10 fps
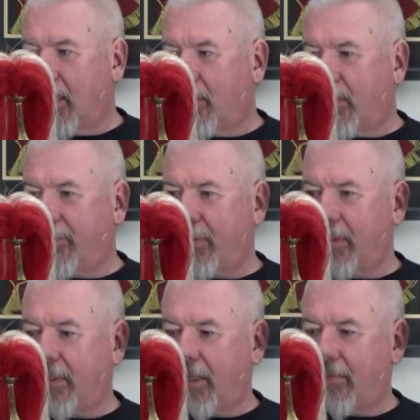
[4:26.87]
my
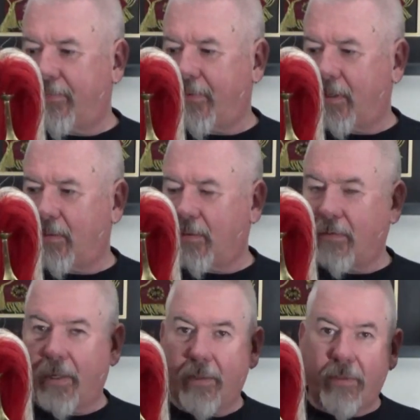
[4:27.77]
friend Dave
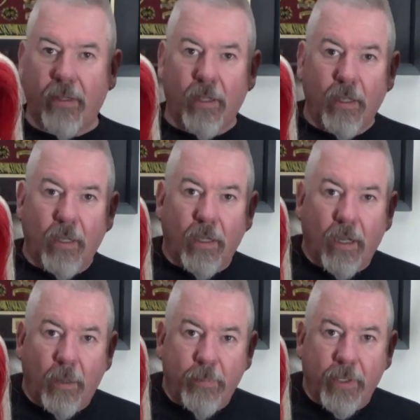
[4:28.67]
Horath
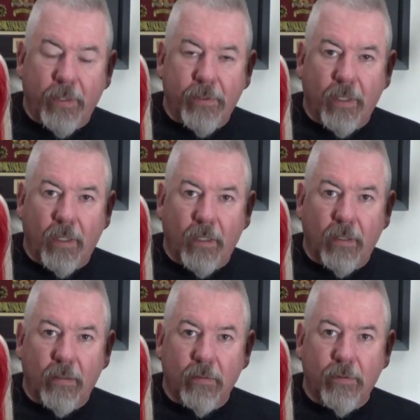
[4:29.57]
up at
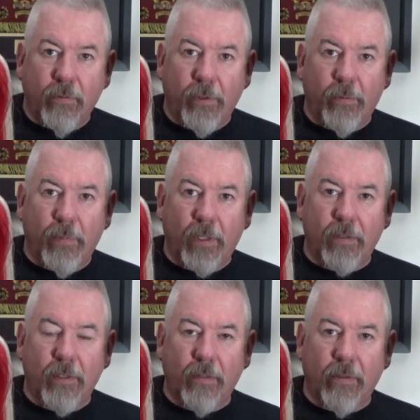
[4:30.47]
Toronto
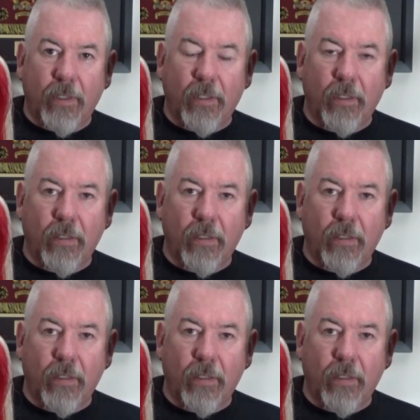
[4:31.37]
Military